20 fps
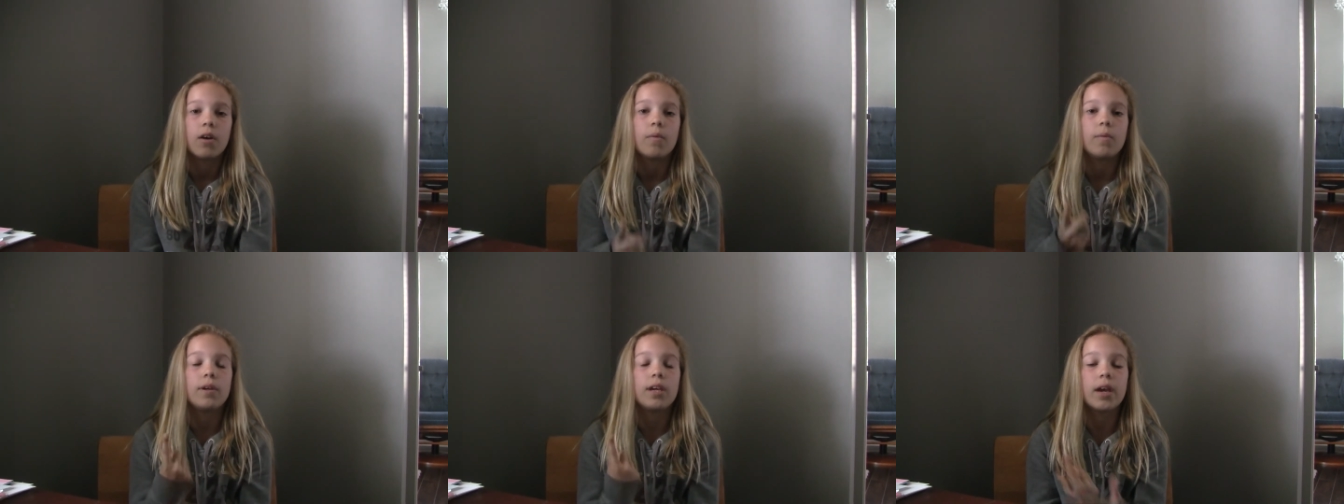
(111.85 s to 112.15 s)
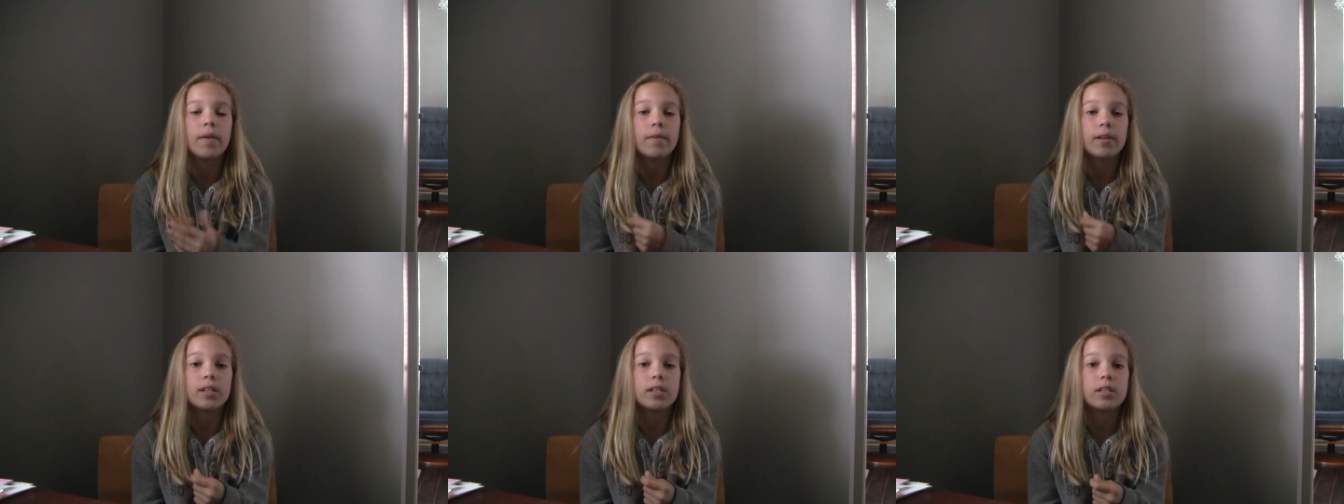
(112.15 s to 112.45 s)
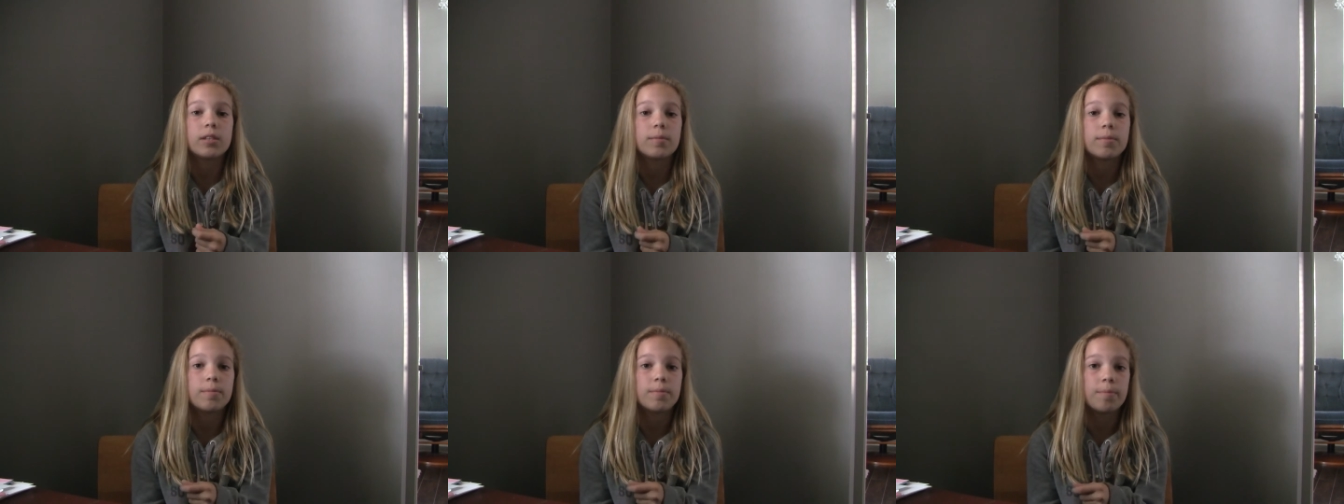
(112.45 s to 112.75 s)
we have a
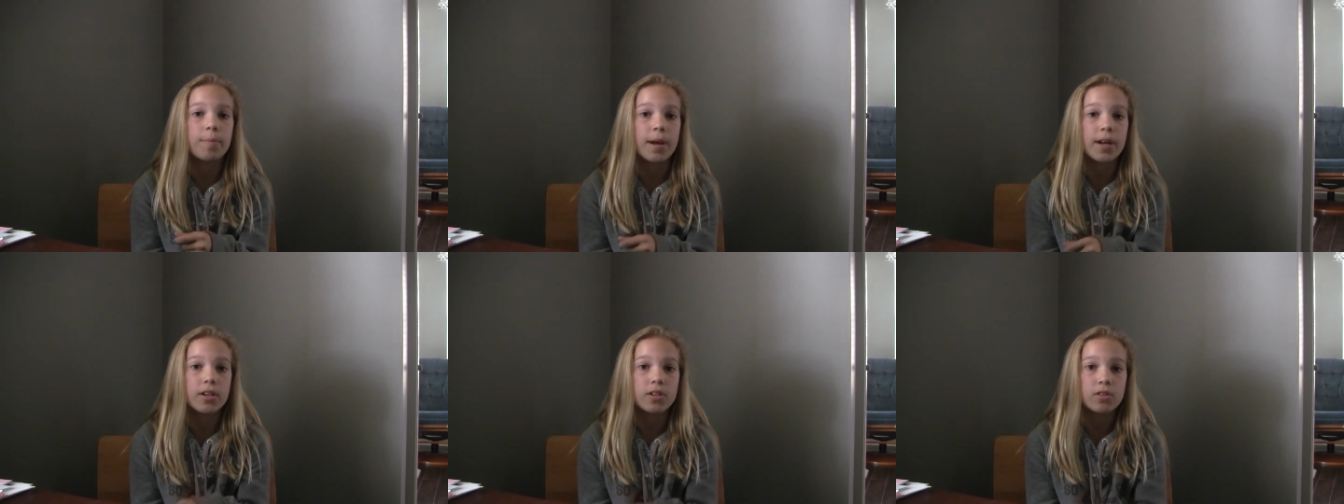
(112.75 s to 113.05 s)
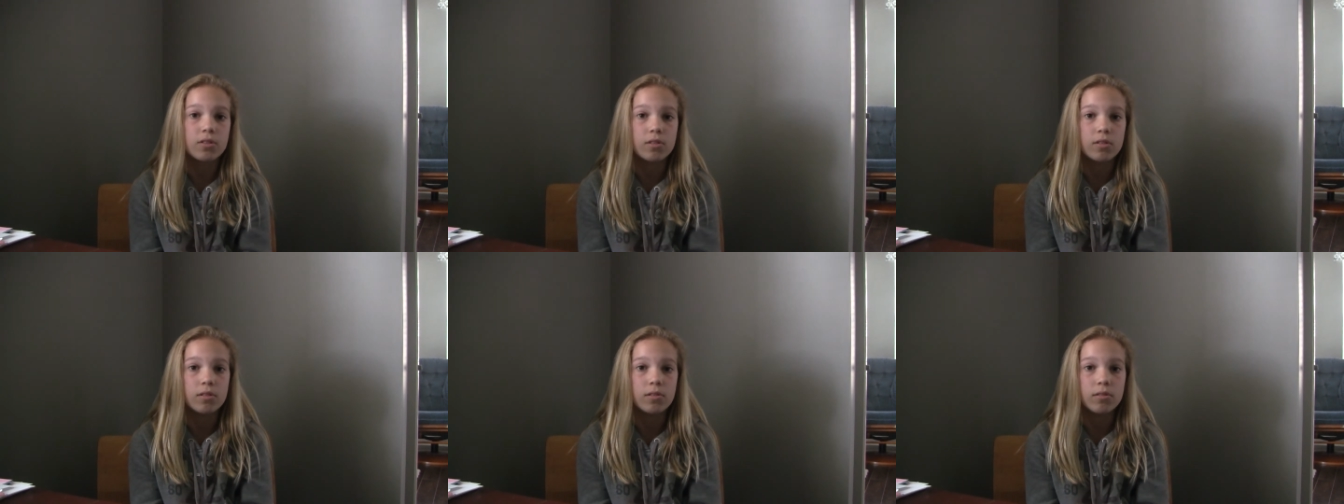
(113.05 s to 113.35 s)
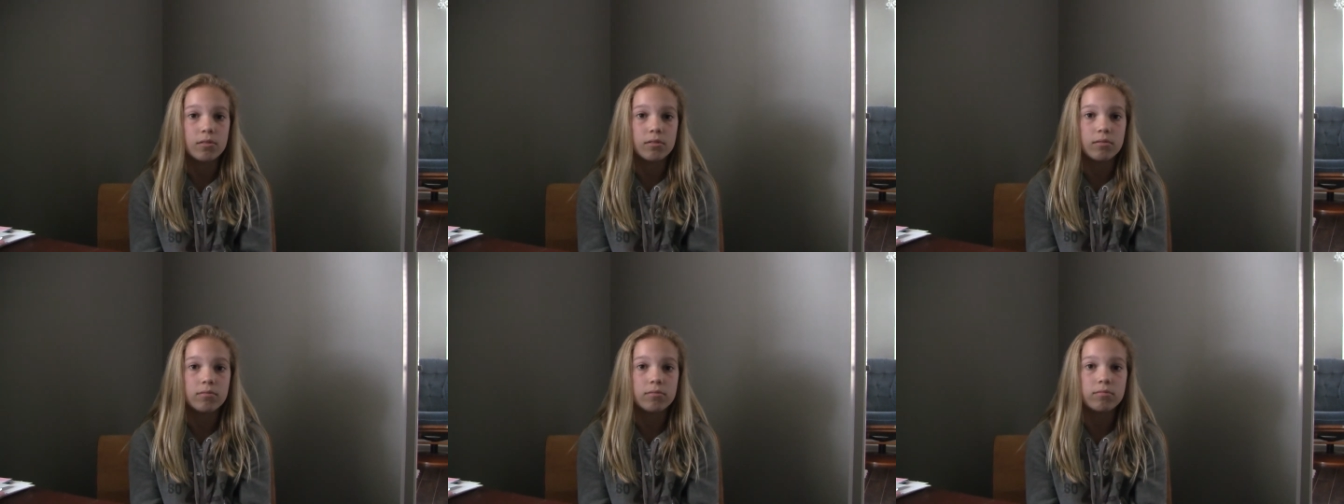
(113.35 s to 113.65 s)

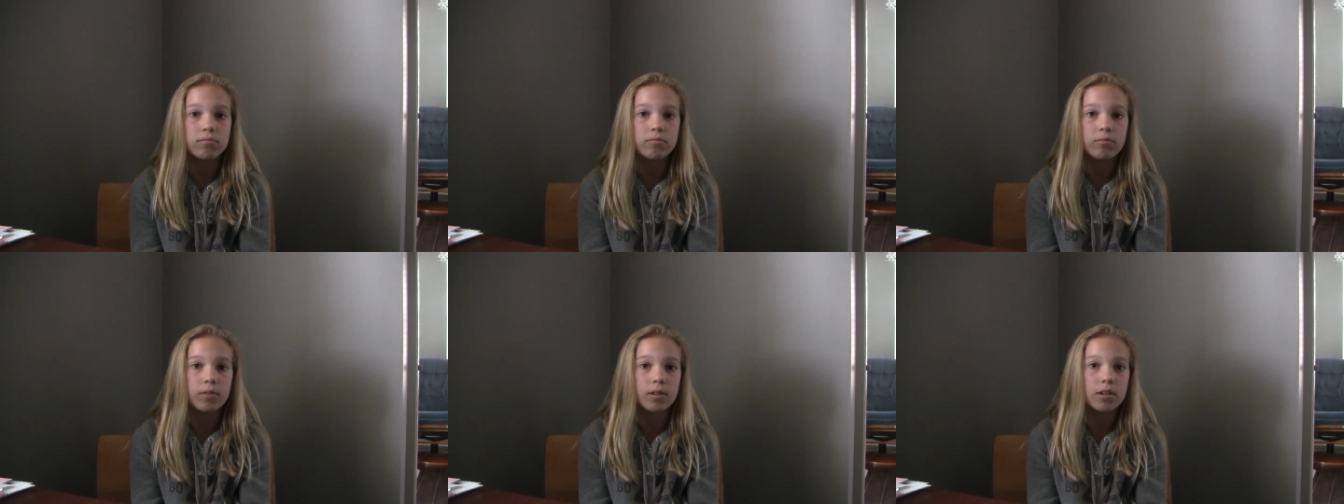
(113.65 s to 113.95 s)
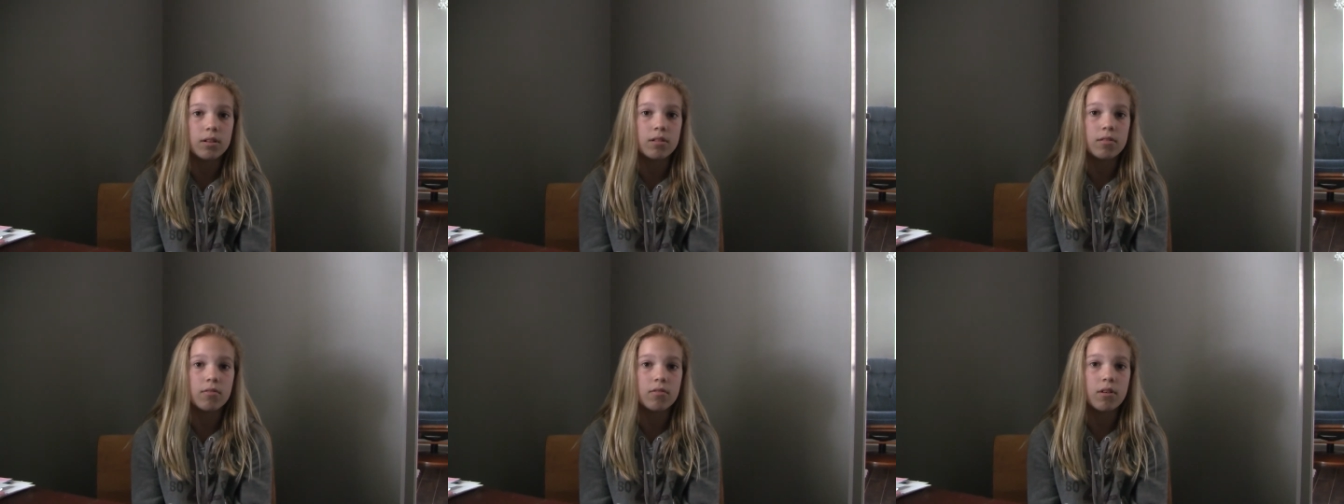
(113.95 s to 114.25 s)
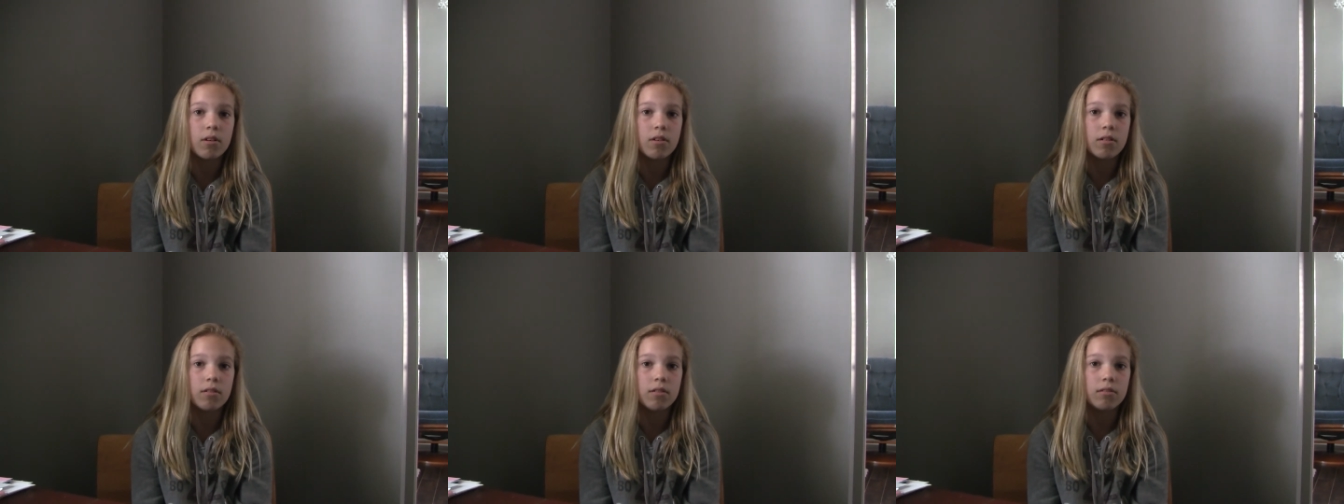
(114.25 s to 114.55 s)
special, what do you
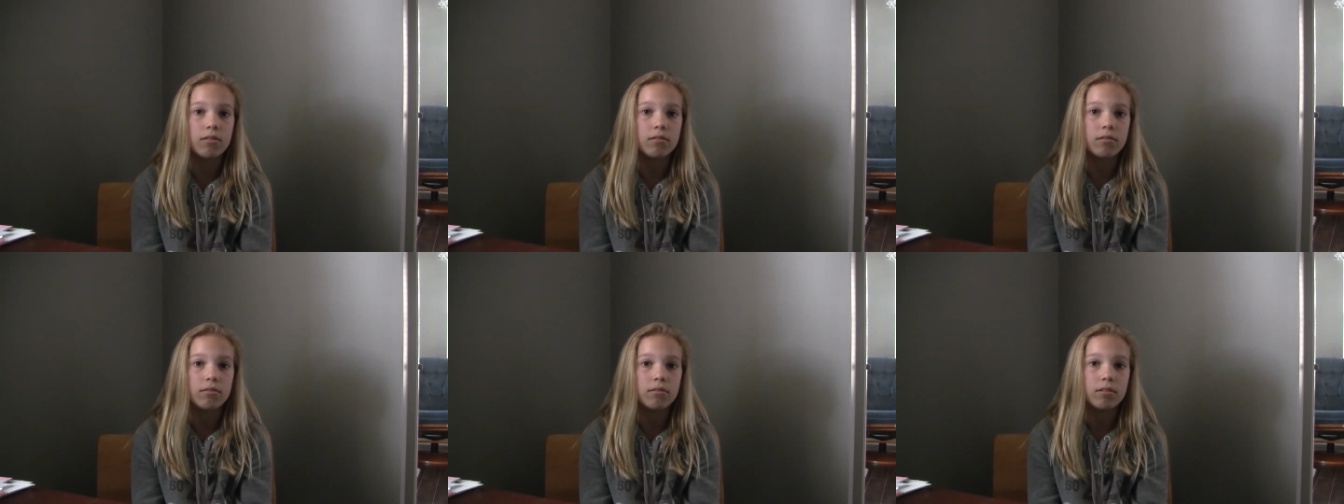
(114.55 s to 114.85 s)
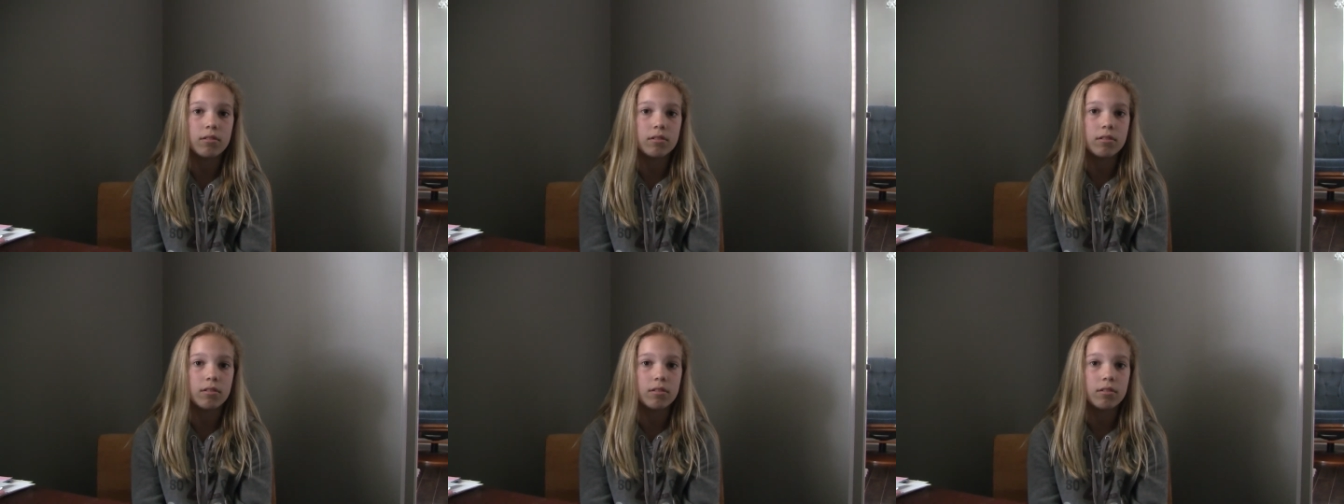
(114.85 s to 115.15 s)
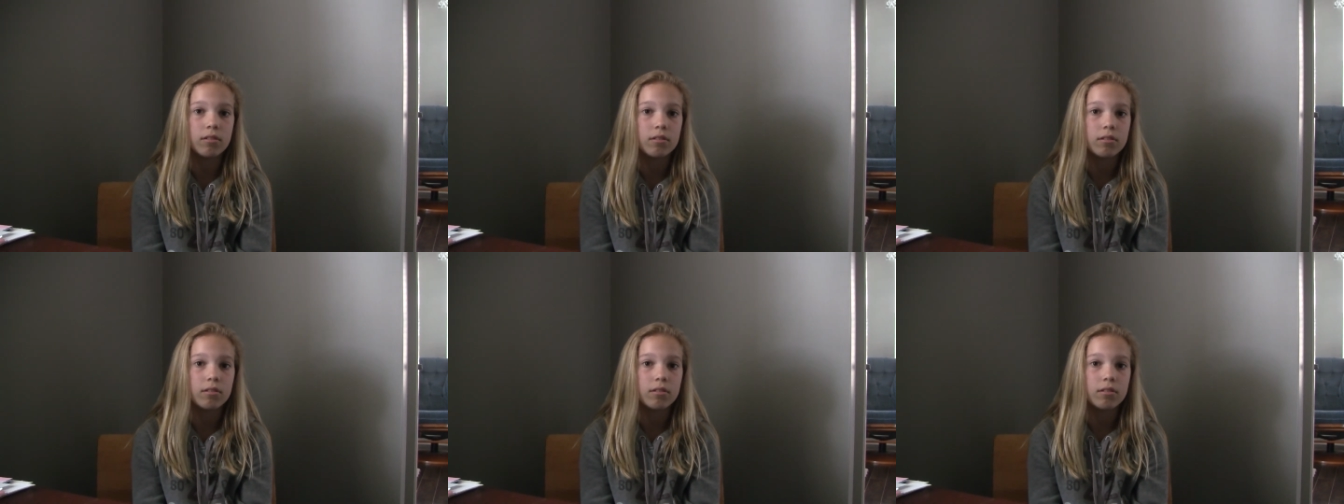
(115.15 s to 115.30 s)
call her?